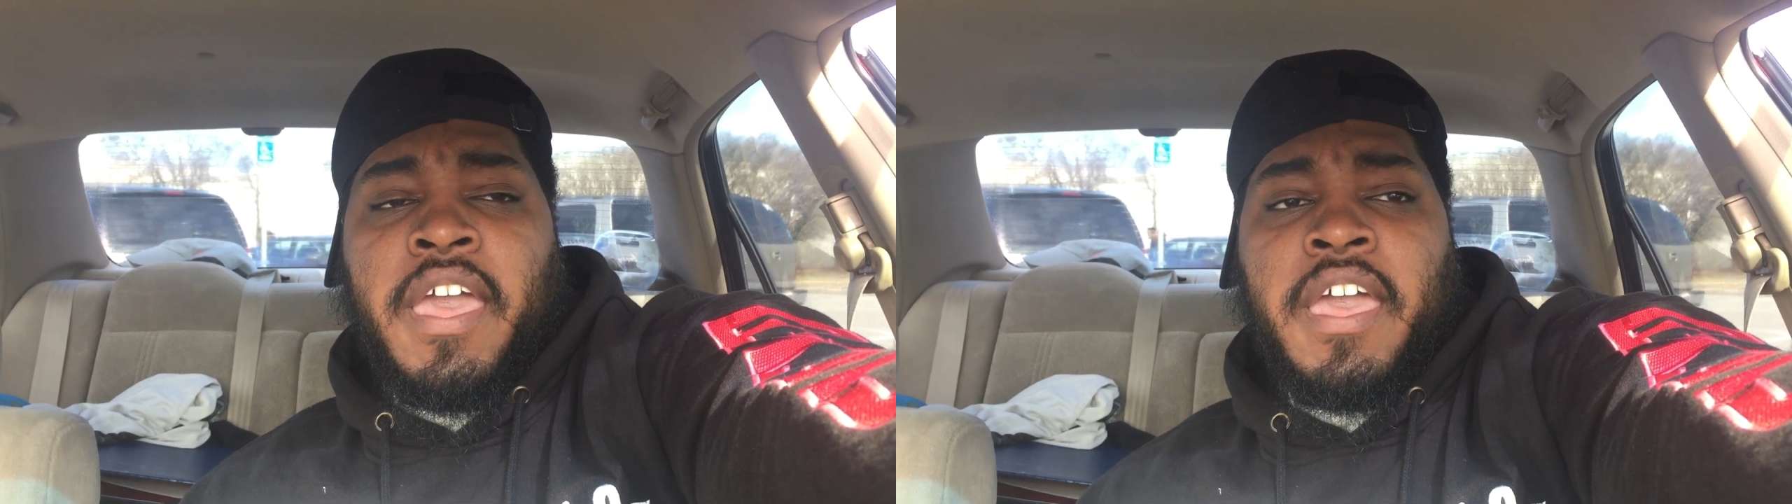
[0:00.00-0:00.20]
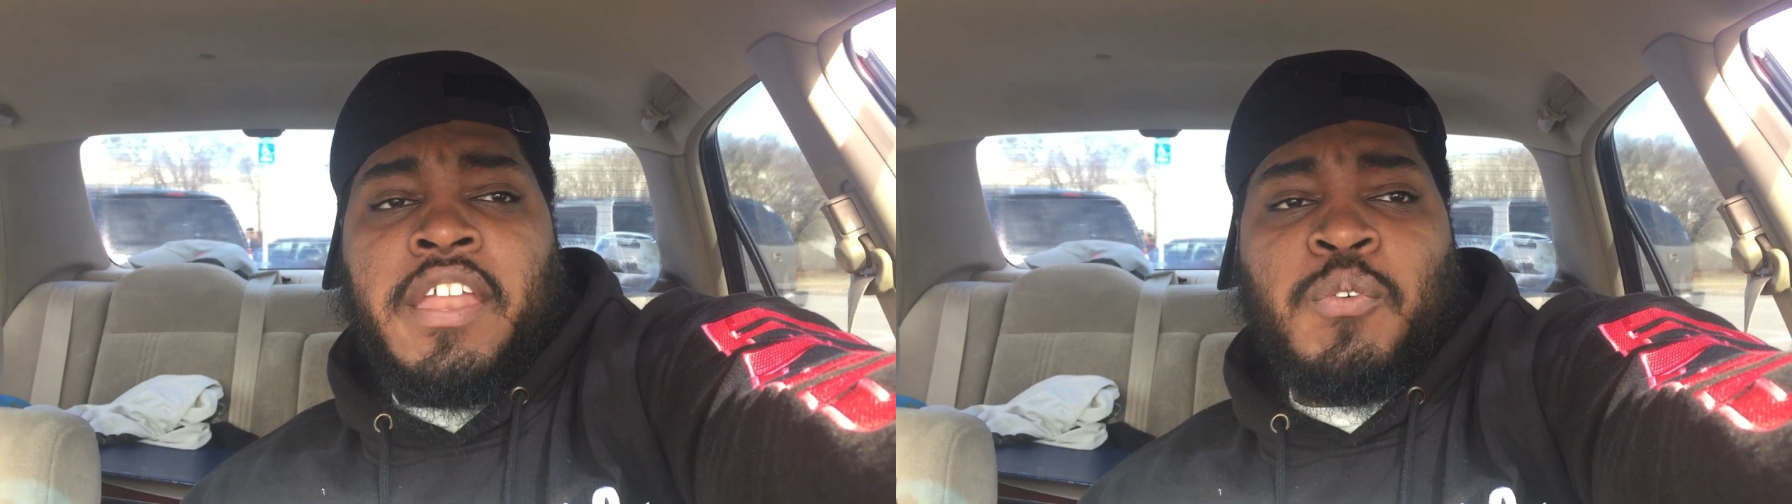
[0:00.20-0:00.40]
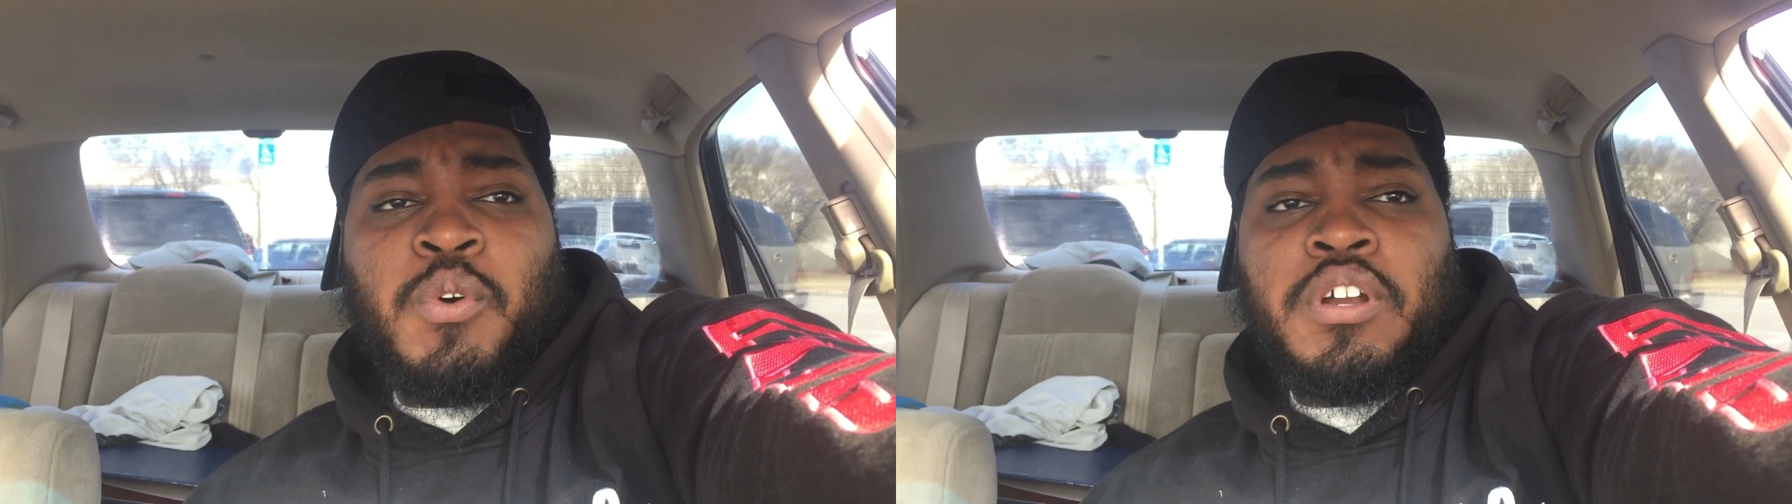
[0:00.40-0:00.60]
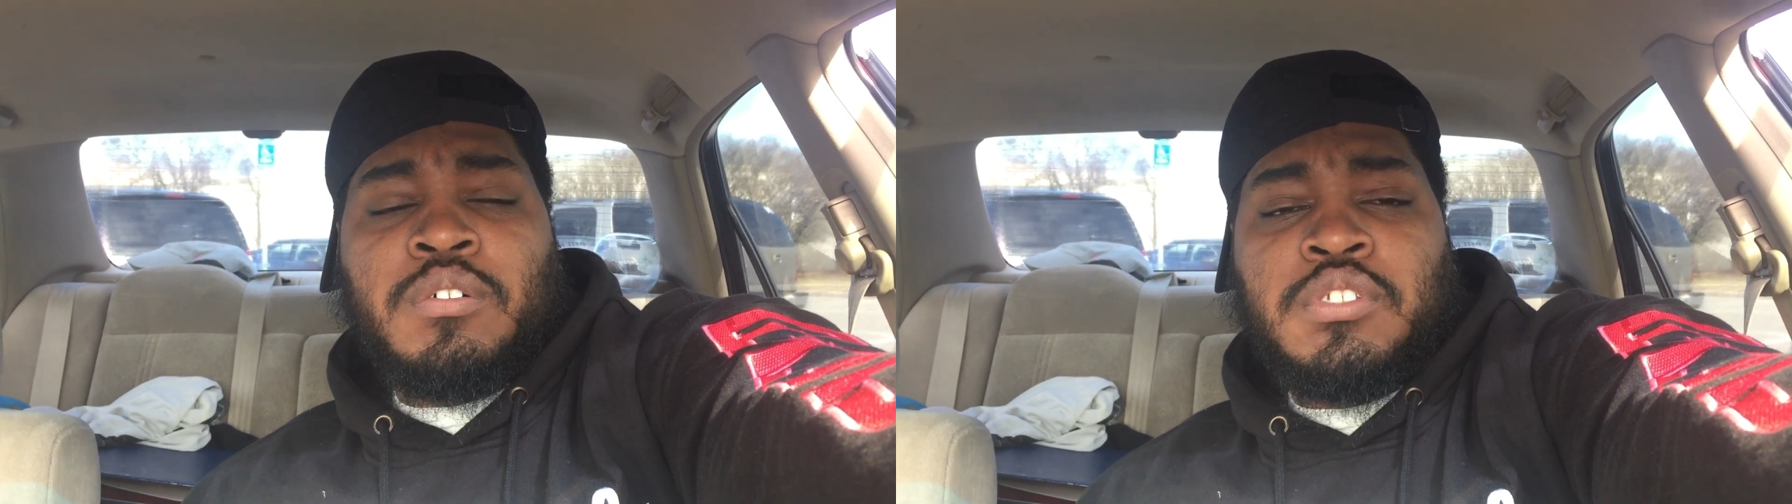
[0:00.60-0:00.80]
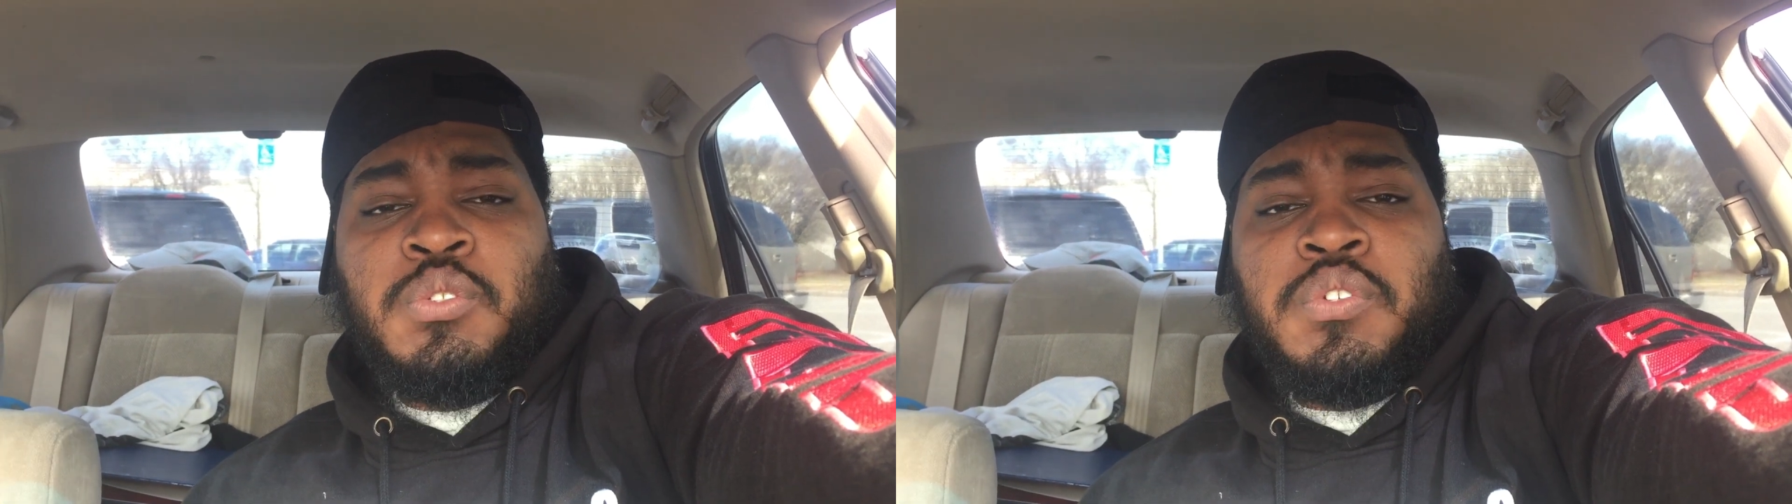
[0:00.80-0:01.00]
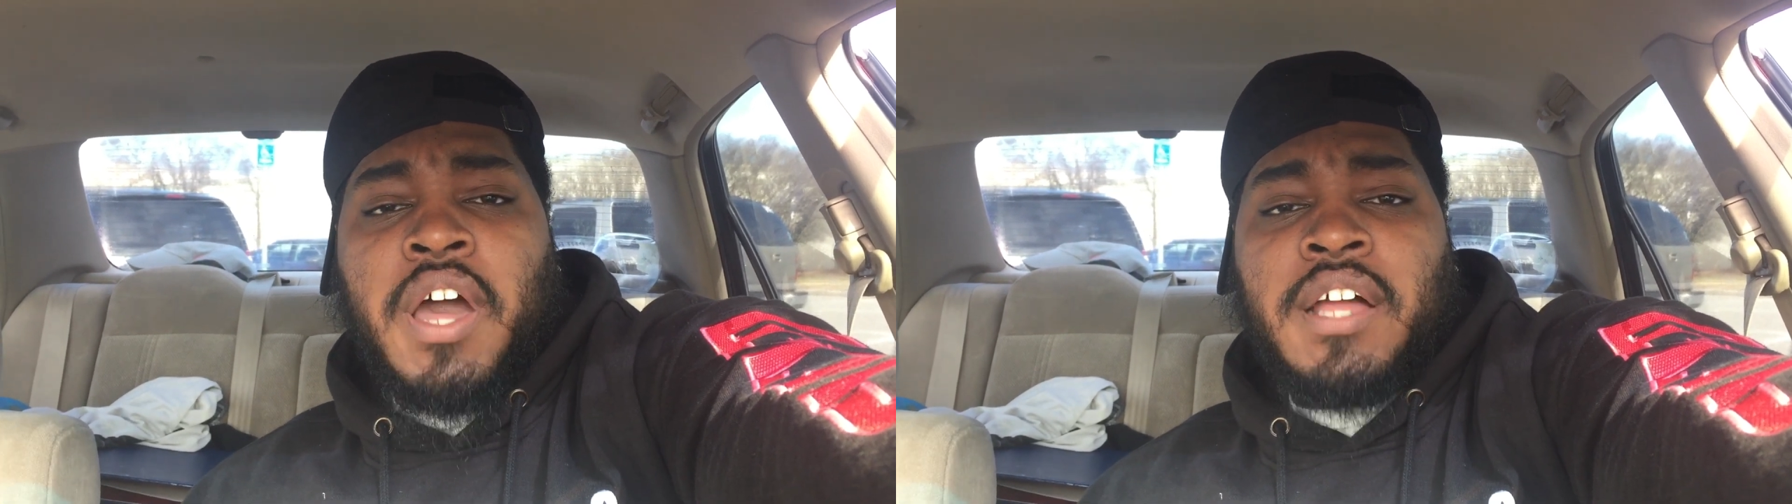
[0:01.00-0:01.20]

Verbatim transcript: And the one on Two